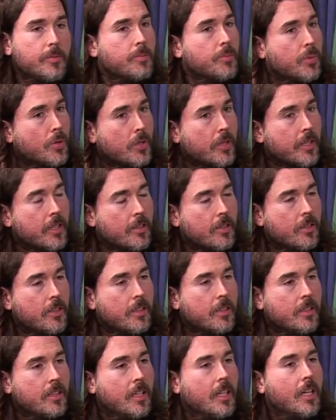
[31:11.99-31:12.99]
pretty
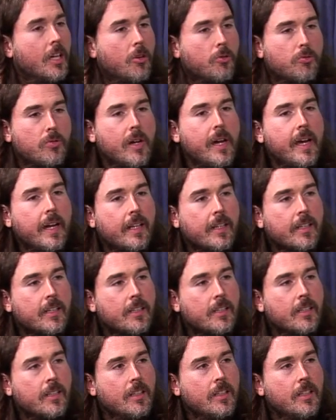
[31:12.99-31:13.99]
good,
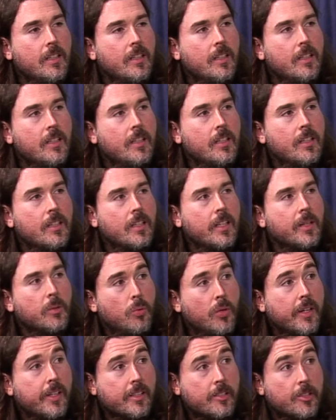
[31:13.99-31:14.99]
erratic like
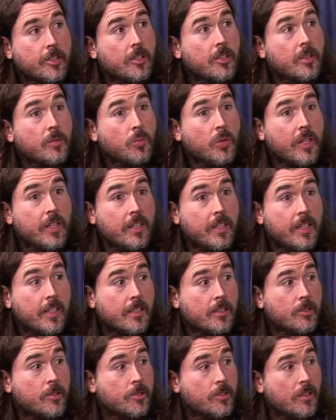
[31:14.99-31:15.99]
when it's good and when it
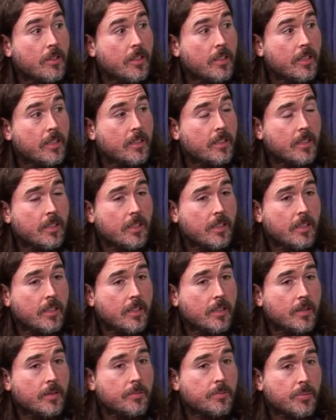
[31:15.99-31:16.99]
hits, like uh,
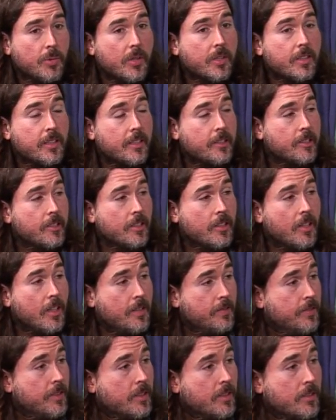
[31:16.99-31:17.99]
mm-hmm. pretty decent
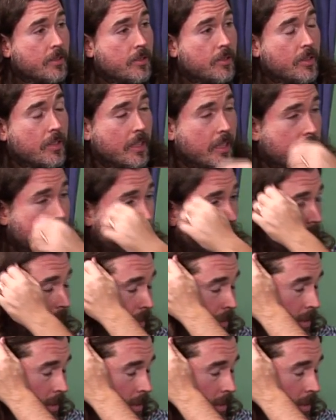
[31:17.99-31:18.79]
offense. And yep.